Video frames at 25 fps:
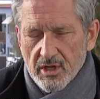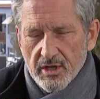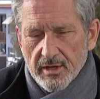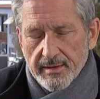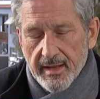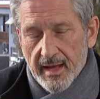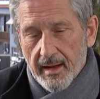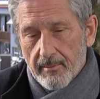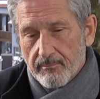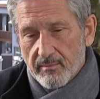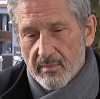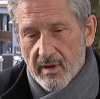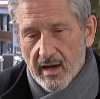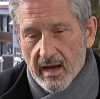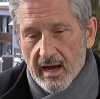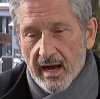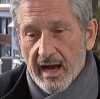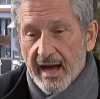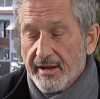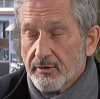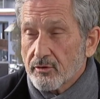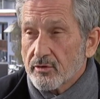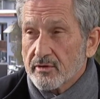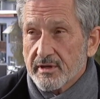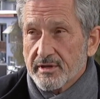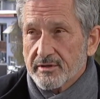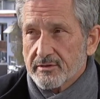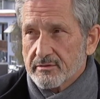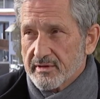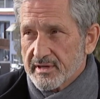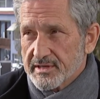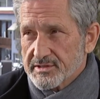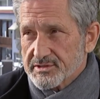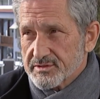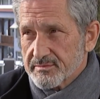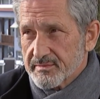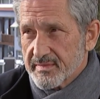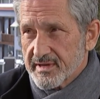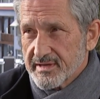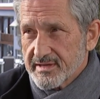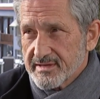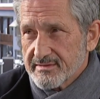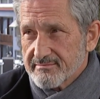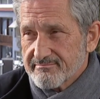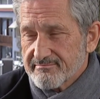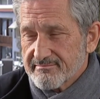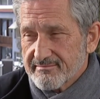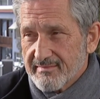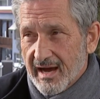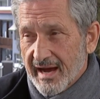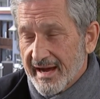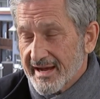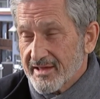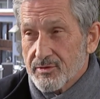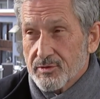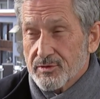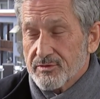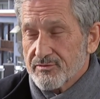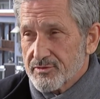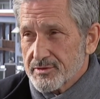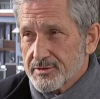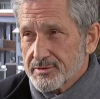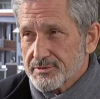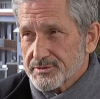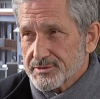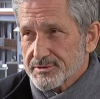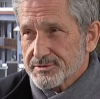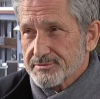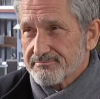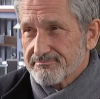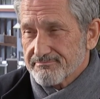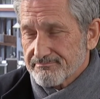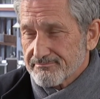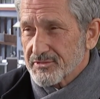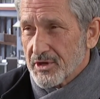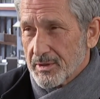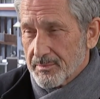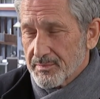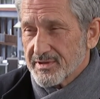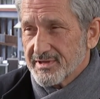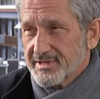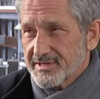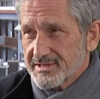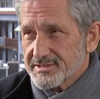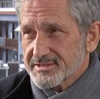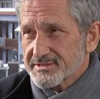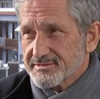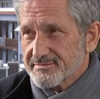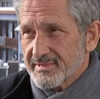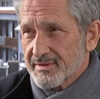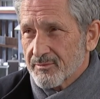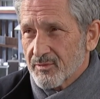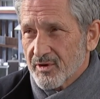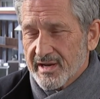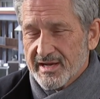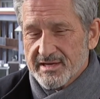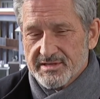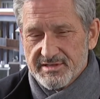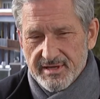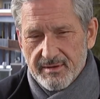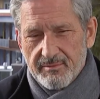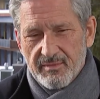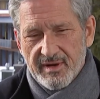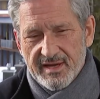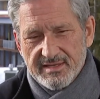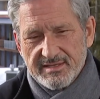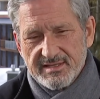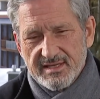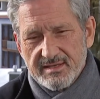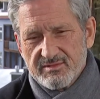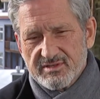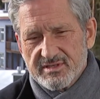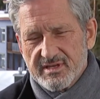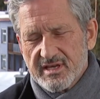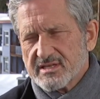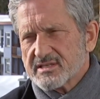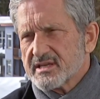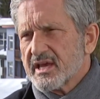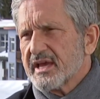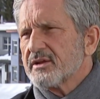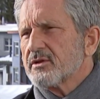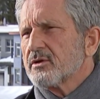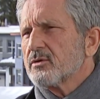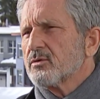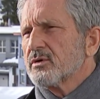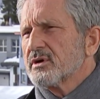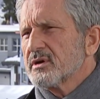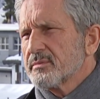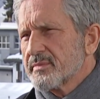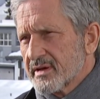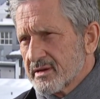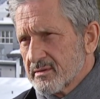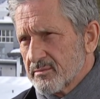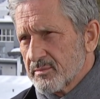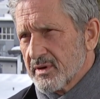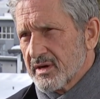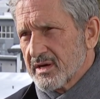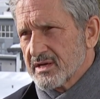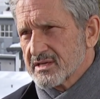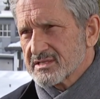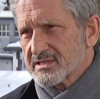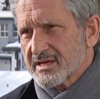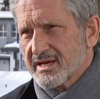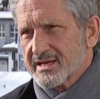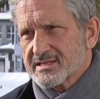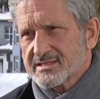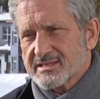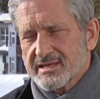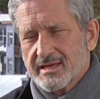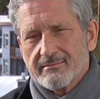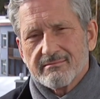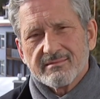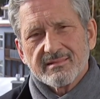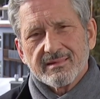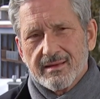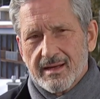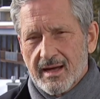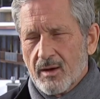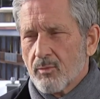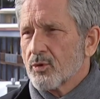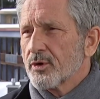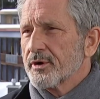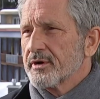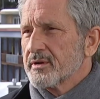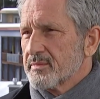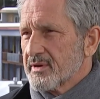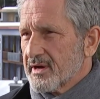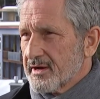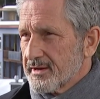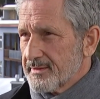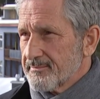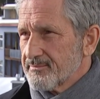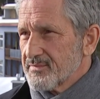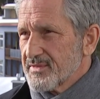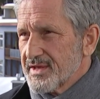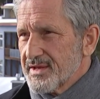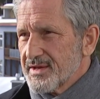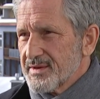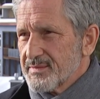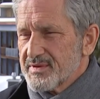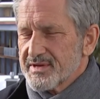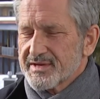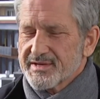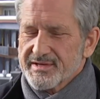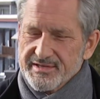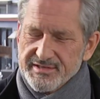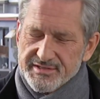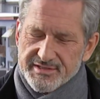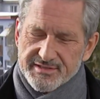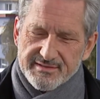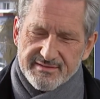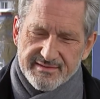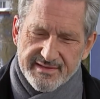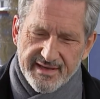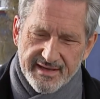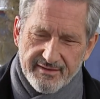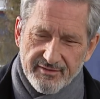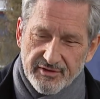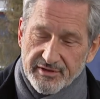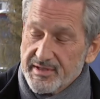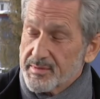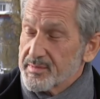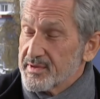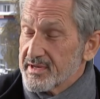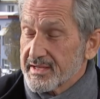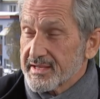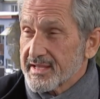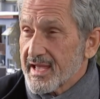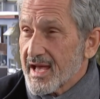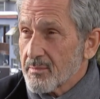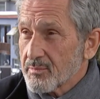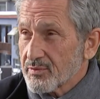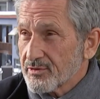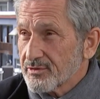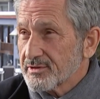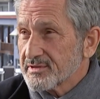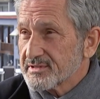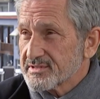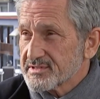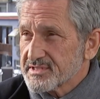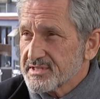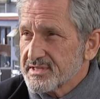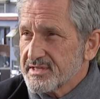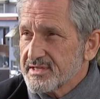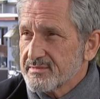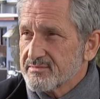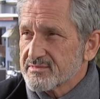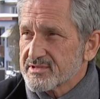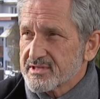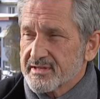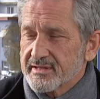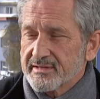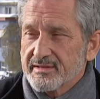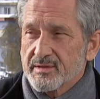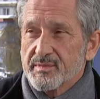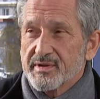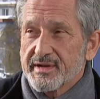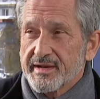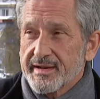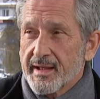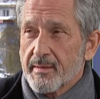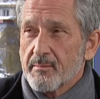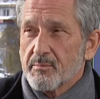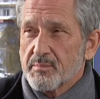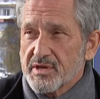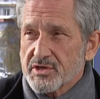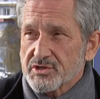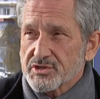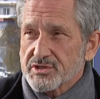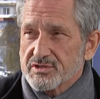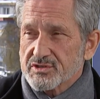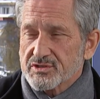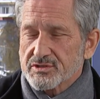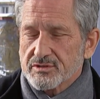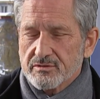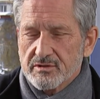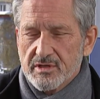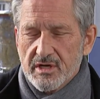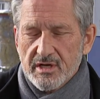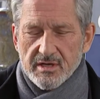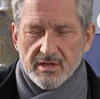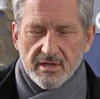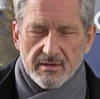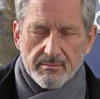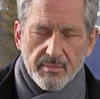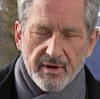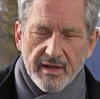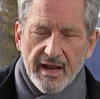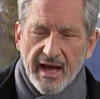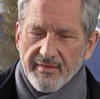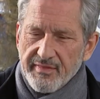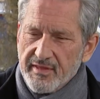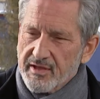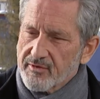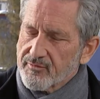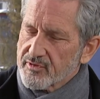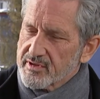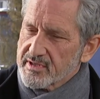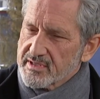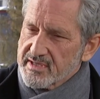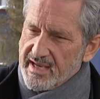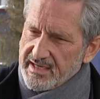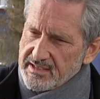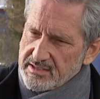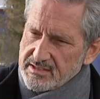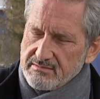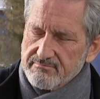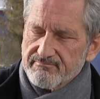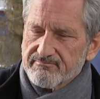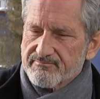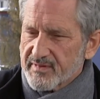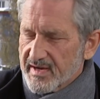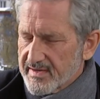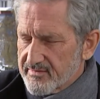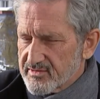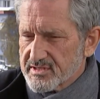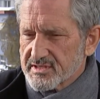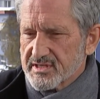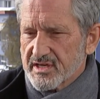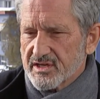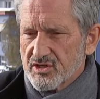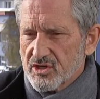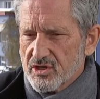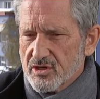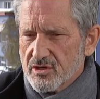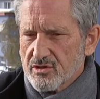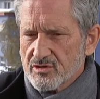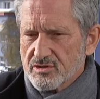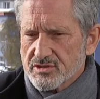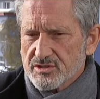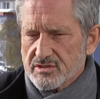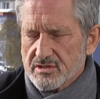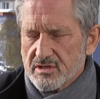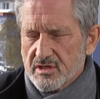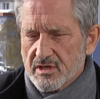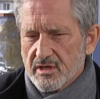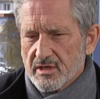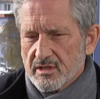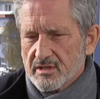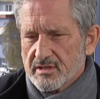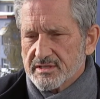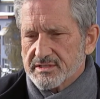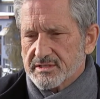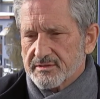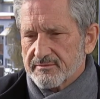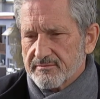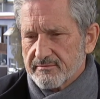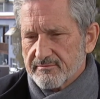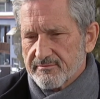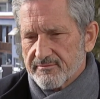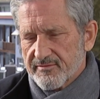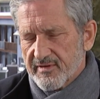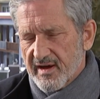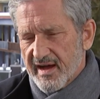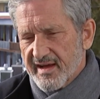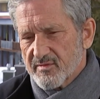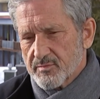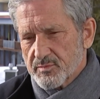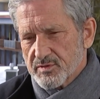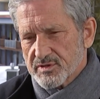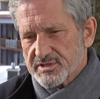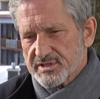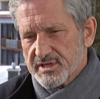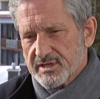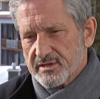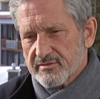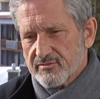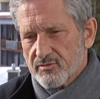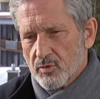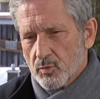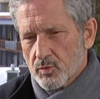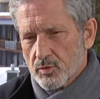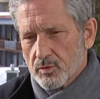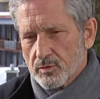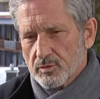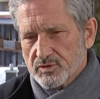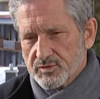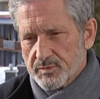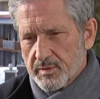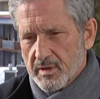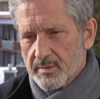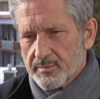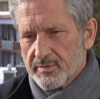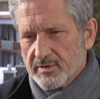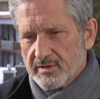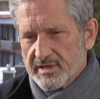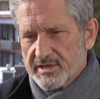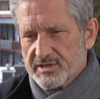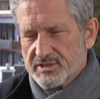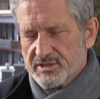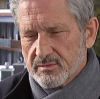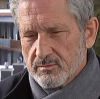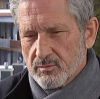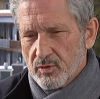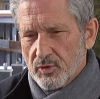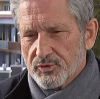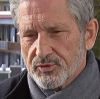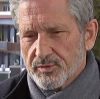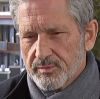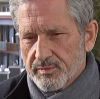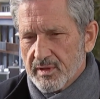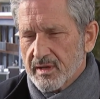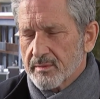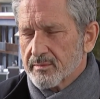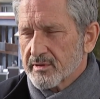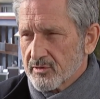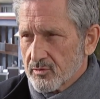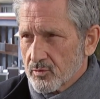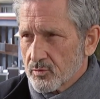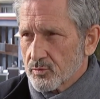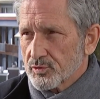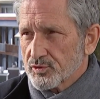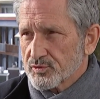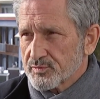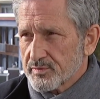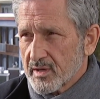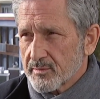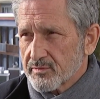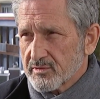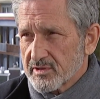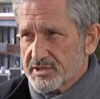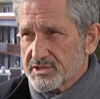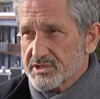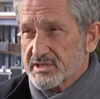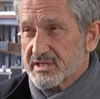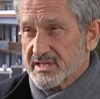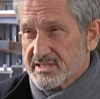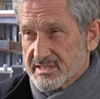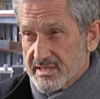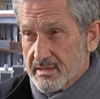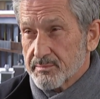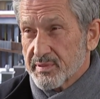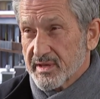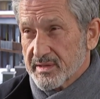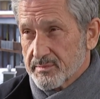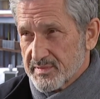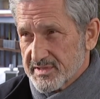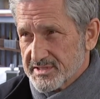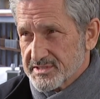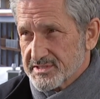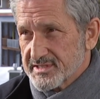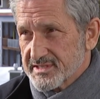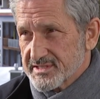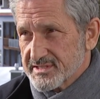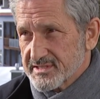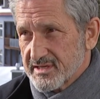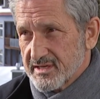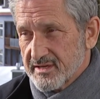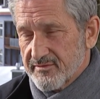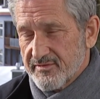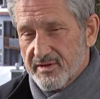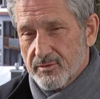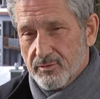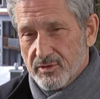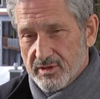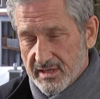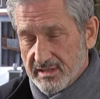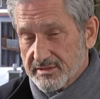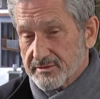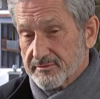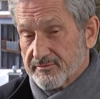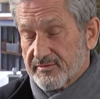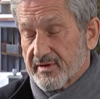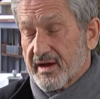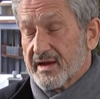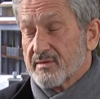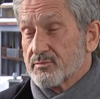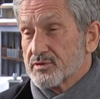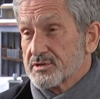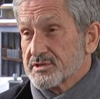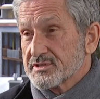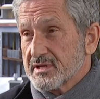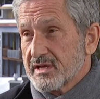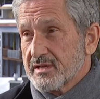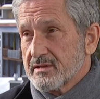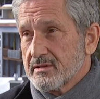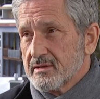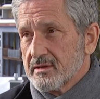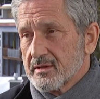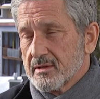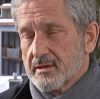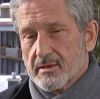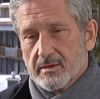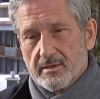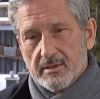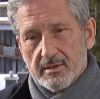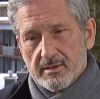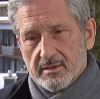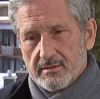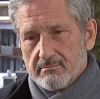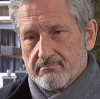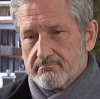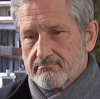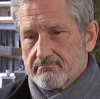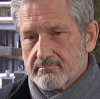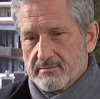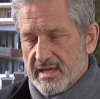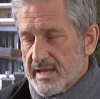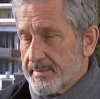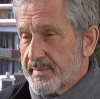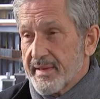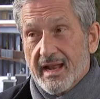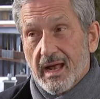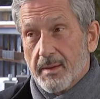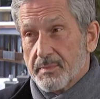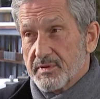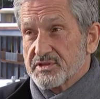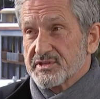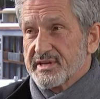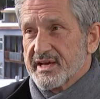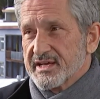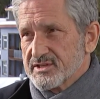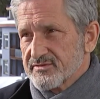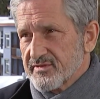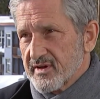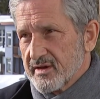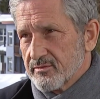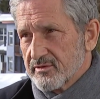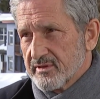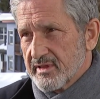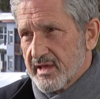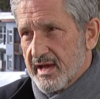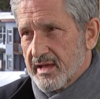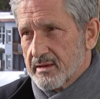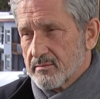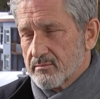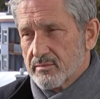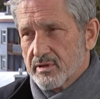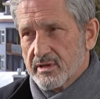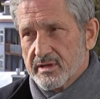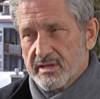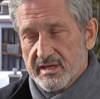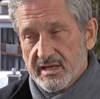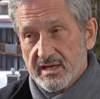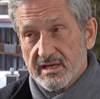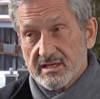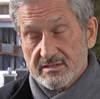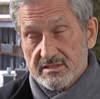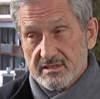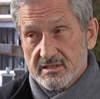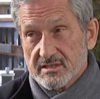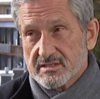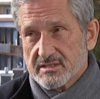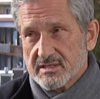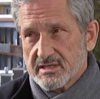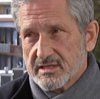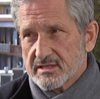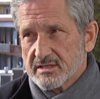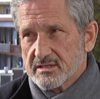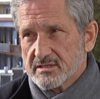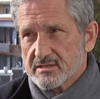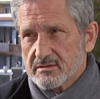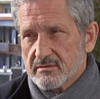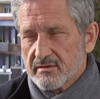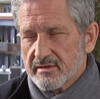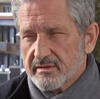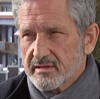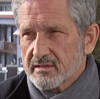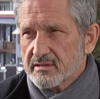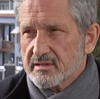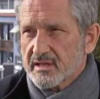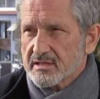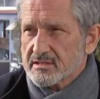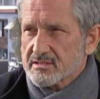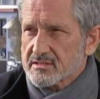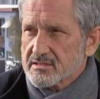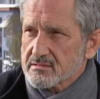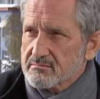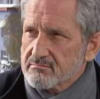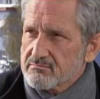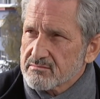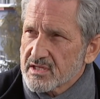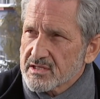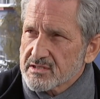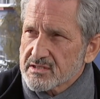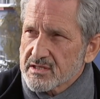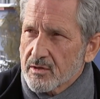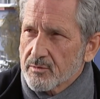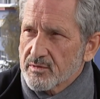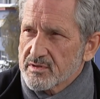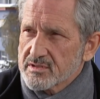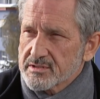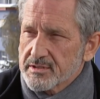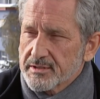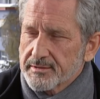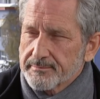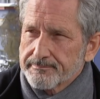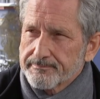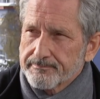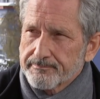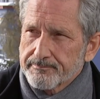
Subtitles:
Now, I don't underestimate either of those companies. And when my team says, hey, don't worry about it, boss, I say, I'm worried about it because they have unlimited capital, it seems, and unlimited ambition. So, but I think for the next 5 to 10 years, listen, 5% of the world's population multiplied by the world's population is a big business. If he were to get to 5%, he may not be satisfied with that, but he has succeeded. So I think that's how we see it.